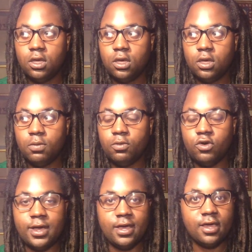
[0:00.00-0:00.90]

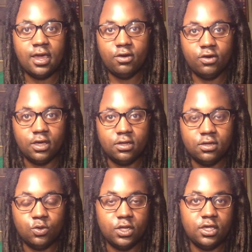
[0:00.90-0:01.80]
Mariah Carey,
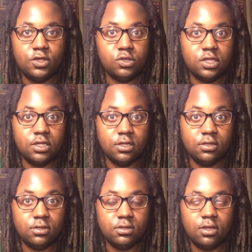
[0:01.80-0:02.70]
Whitney Houston.
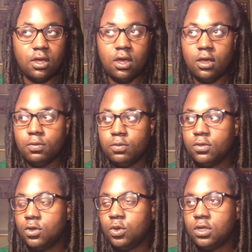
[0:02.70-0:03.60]
Um,
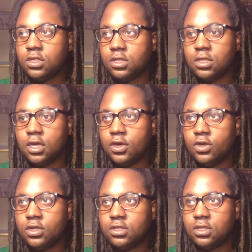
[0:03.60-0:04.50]
who else is in
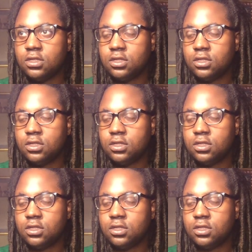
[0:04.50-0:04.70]
Aries?